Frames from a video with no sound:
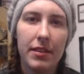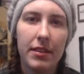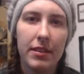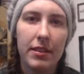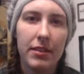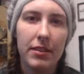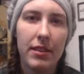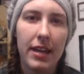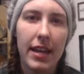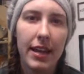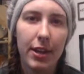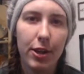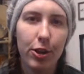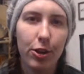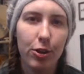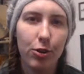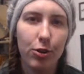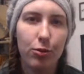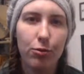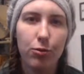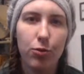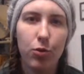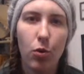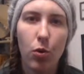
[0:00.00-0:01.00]
Thank
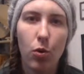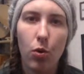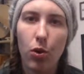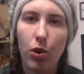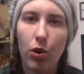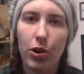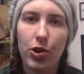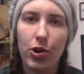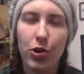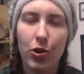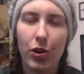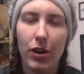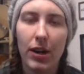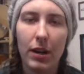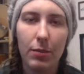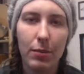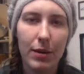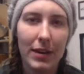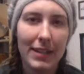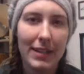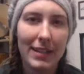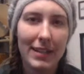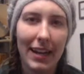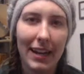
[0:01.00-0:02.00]
you for joining
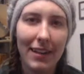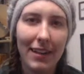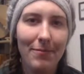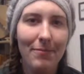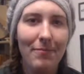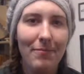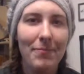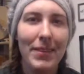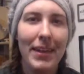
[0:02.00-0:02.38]
me today.